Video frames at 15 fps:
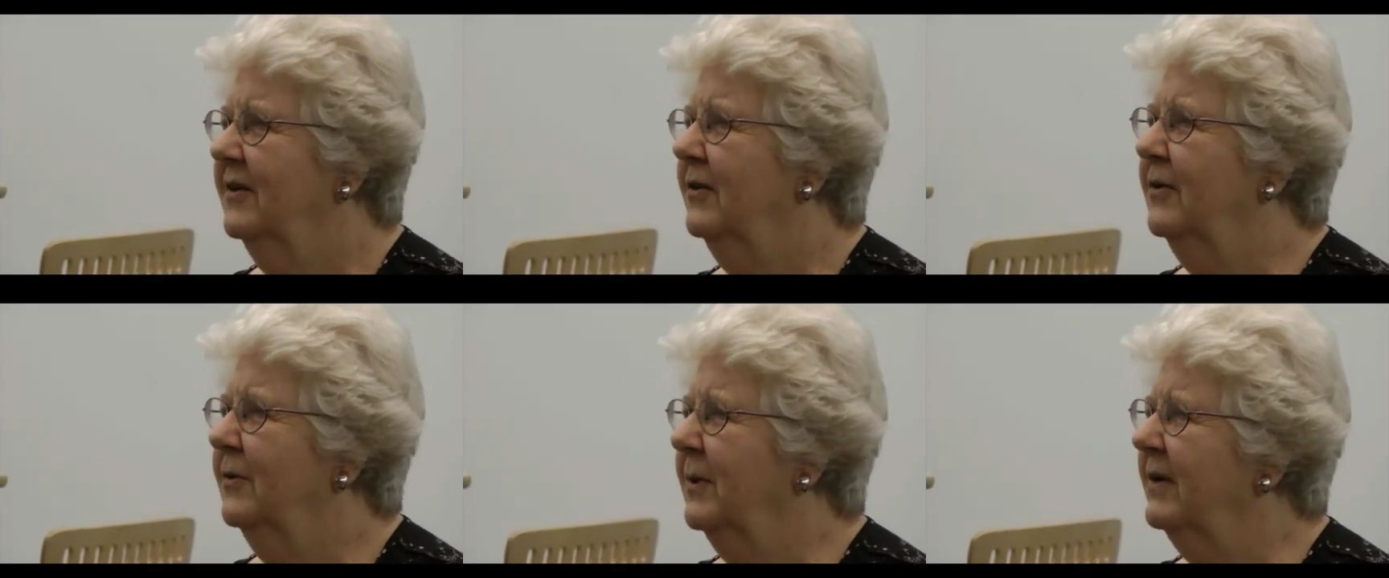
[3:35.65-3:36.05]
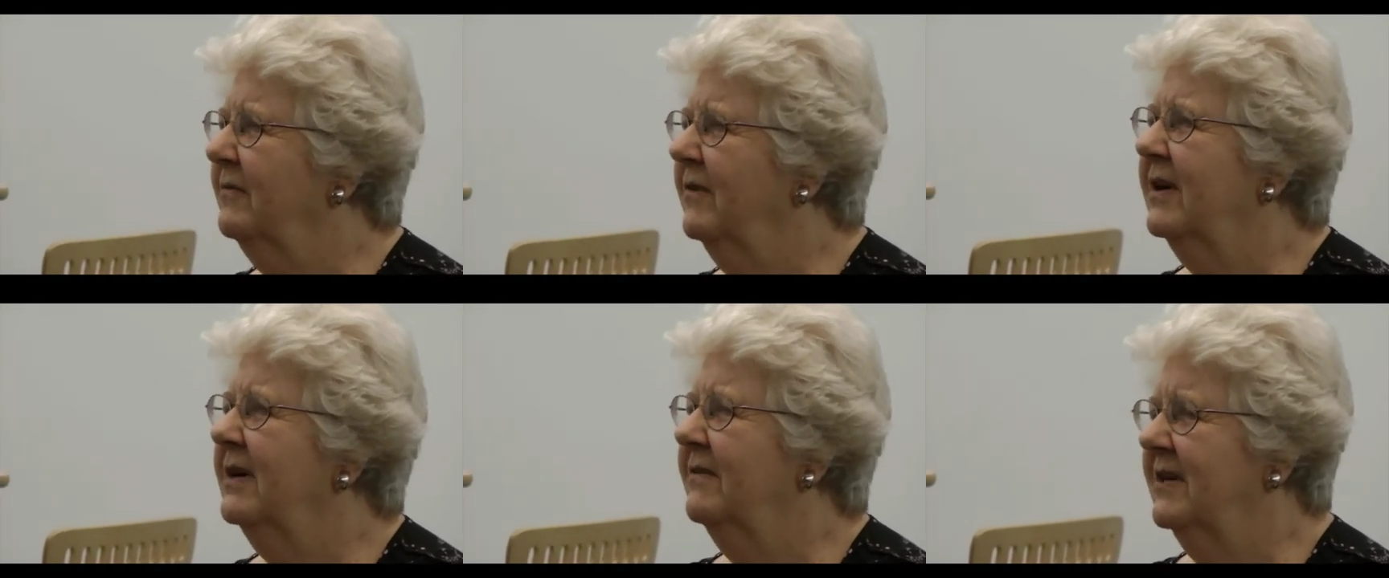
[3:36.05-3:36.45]

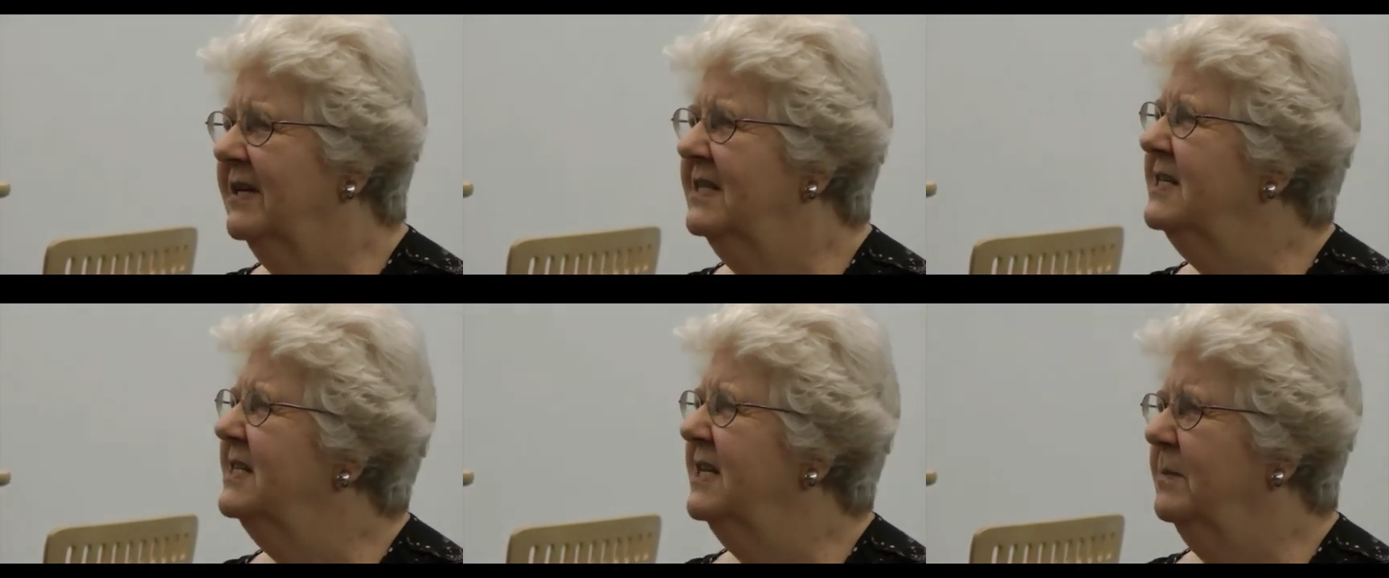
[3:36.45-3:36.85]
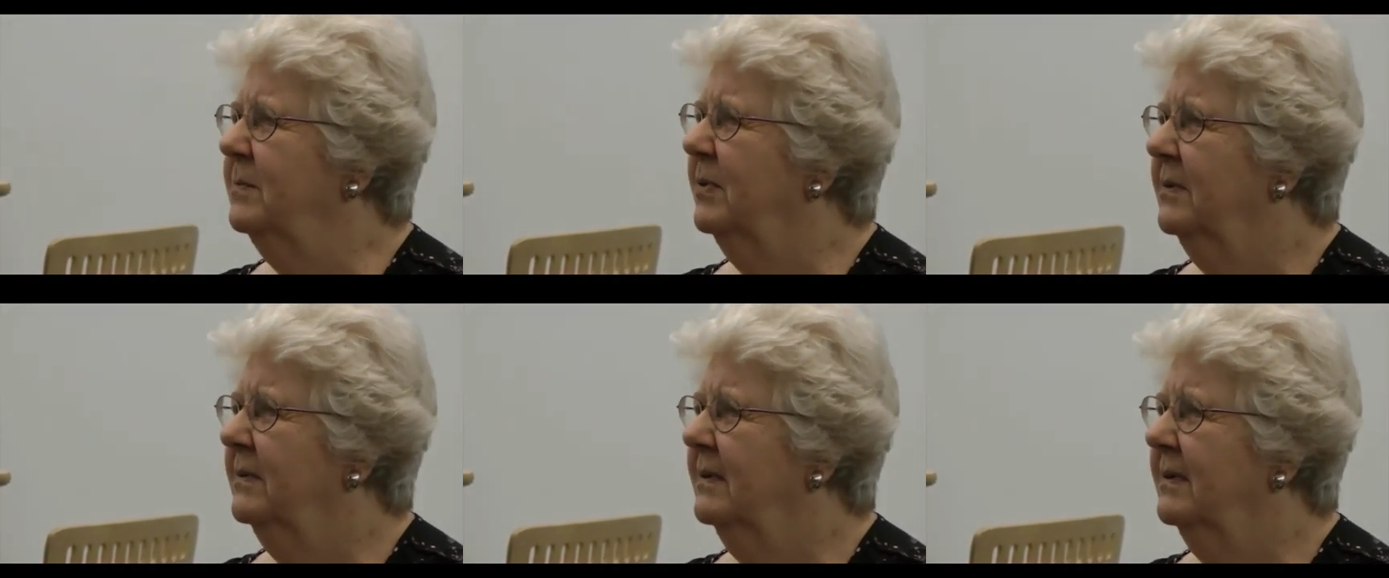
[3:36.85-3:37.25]
went very, very
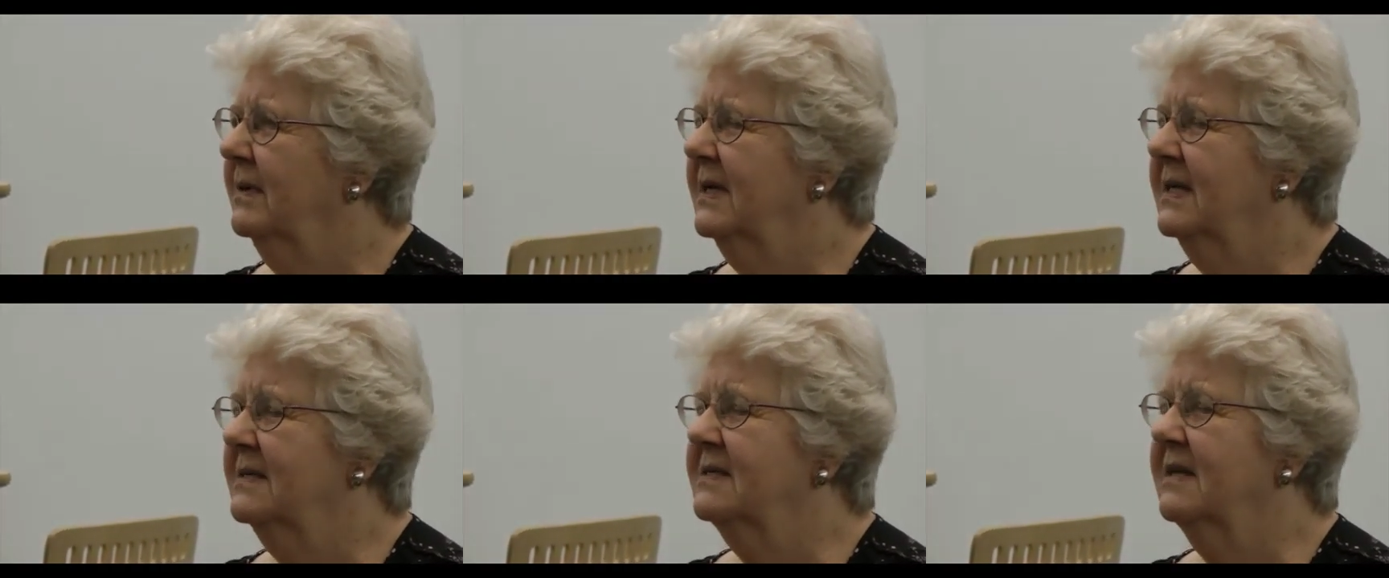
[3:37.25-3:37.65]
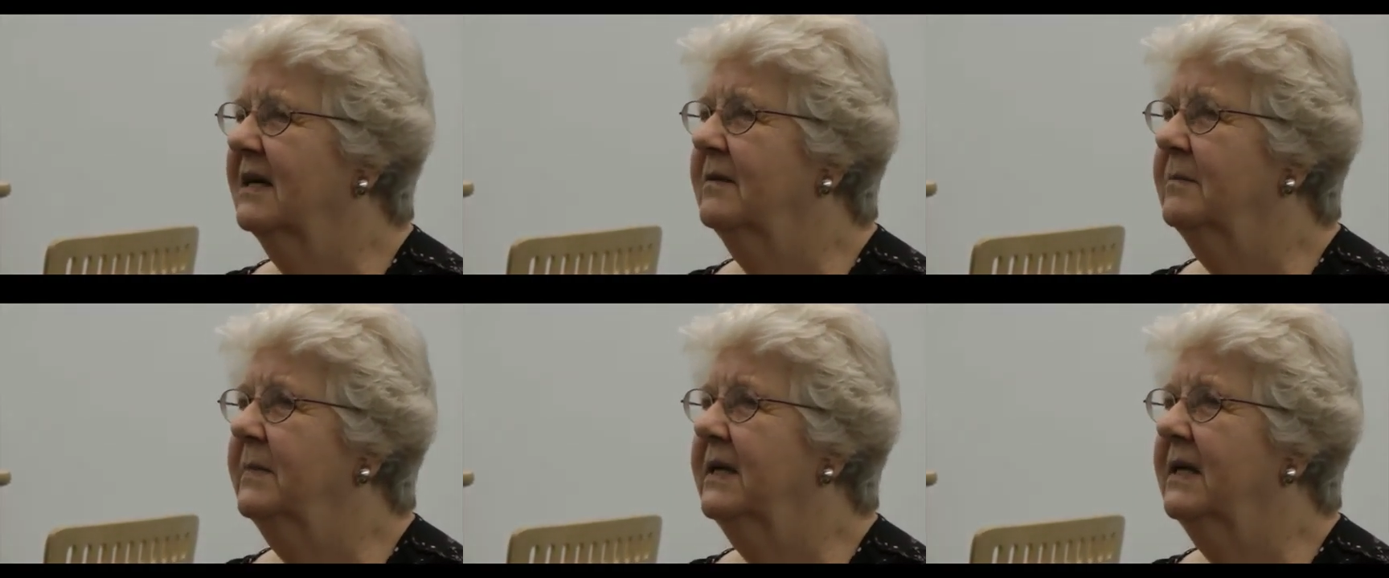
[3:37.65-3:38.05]
deep
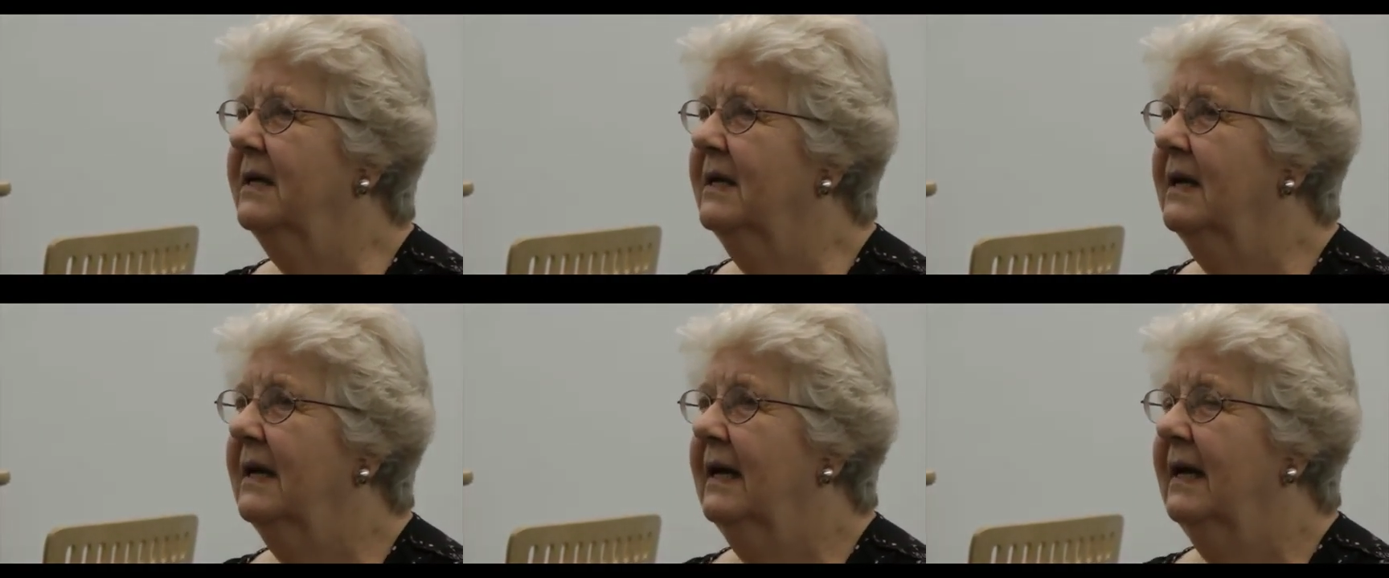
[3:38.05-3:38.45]
inside me.